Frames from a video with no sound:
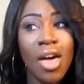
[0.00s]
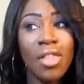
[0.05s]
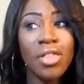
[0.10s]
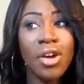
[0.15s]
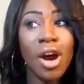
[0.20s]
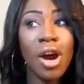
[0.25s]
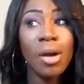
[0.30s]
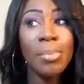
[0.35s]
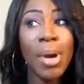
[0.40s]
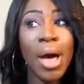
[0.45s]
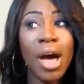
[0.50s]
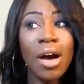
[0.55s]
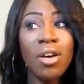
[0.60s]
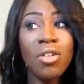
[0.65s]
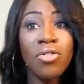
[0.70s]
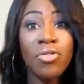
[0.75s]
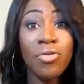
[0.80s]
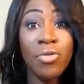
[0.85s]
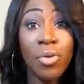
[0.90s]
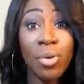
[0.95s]
There are
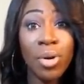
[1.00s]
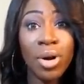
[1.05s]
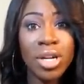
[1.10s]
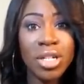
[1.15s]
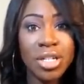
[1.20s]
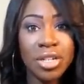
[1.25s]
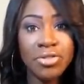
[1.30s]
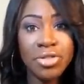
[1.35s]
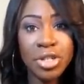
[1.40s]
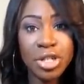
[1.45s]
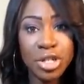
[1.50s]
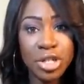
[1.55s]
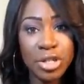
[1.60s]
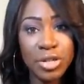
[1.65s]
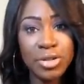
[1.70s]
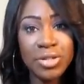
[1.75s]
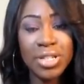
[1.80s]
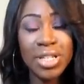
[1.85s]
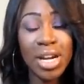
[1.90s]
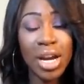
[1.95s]
about four different
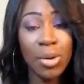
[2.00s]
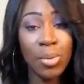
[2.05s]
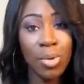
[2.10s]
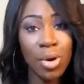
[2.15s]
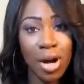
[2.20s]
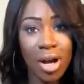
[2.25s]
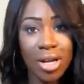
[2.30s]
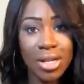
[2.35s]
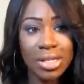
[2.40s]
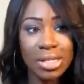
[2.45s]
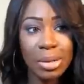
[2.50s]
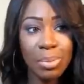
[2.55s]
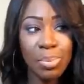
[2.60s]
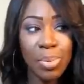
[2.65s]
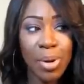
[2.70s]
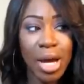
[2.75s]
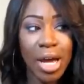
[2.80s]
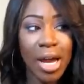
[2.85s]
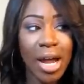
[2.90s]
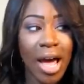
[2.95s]
shoes that I want,
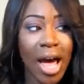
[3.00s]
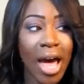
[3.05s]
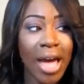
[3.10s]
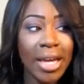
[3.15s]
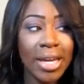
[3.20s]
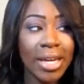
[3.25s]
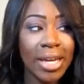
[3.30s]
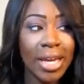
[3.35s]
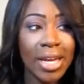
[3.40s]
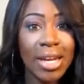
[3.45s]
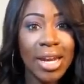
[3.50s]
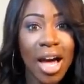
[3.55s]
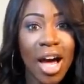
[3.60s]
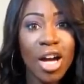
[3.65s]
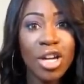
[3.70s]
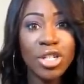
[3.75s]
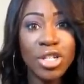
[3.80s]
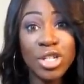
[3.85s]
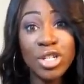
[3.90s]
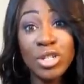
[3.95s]
but I
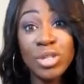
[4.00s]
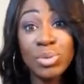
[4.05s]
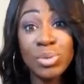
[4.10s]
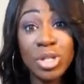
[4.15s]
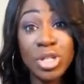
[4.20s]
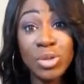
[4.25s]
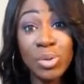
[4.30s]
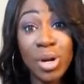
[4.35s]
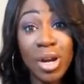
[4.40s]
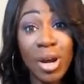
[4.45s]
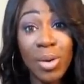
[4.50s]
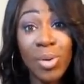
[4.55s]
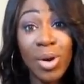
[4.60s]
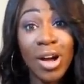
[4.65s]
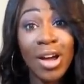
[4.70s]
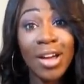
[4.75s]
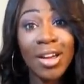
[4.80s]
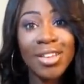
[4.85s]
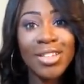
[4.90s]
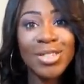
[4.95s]
cannot choose which one I
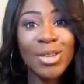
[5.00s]
want.